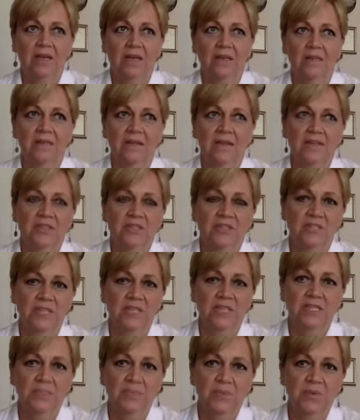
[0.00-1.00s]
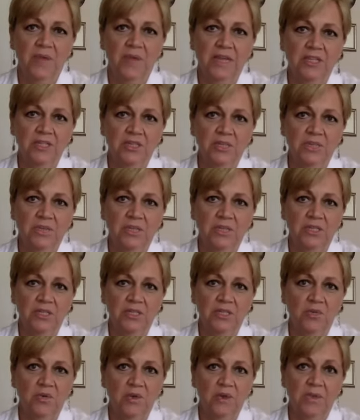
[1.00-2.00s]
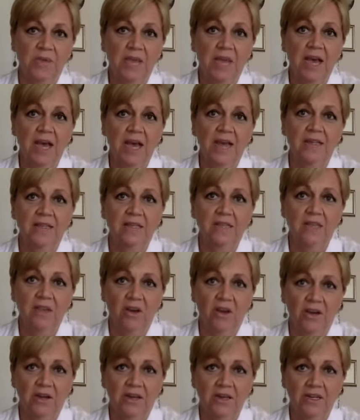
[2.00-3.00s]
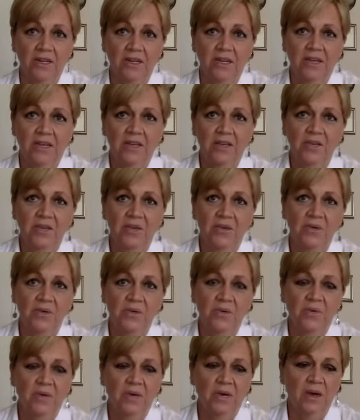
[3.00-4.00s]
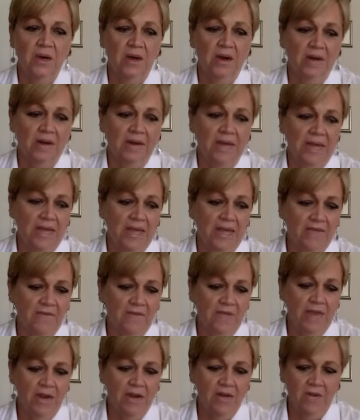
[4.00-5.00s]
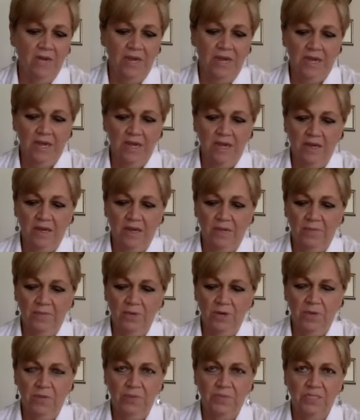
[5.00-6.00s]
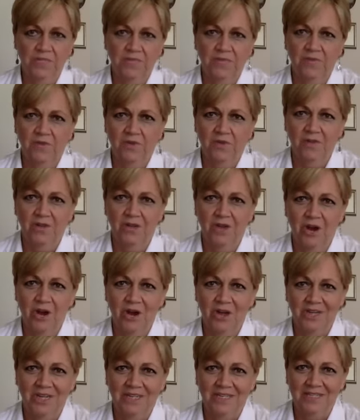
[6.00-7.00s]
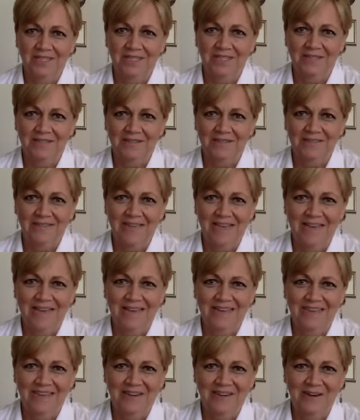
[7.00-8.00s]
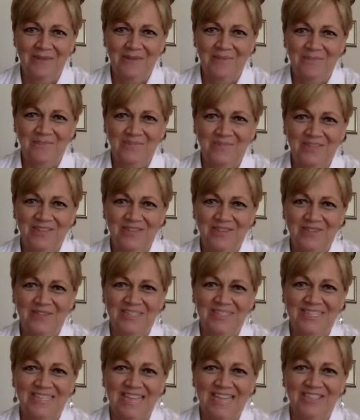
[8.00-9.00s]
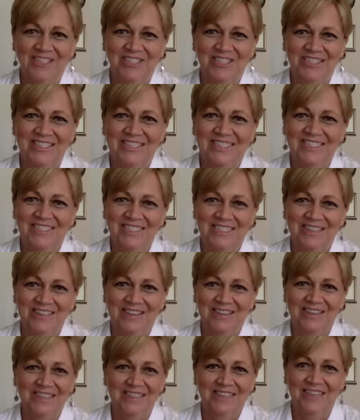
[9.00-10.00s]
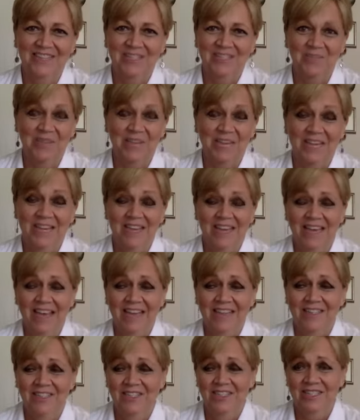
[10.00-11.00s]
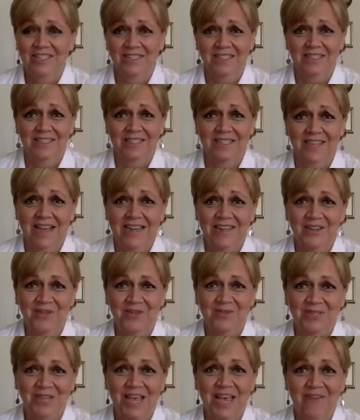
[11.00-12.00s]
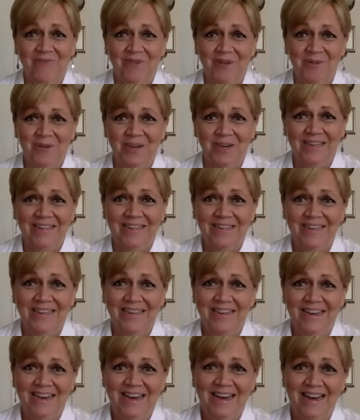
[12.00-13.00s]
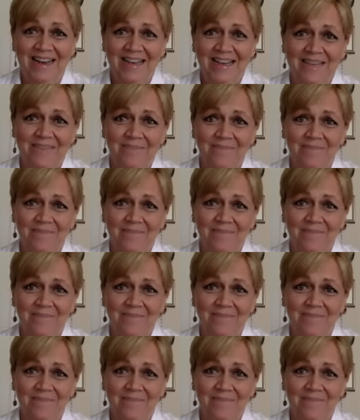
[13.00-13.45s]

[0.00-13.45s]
not just the inspiration, but the story behind the art. You are a very purposeful artist that your intentions touched me. And just as a side note to everyone, I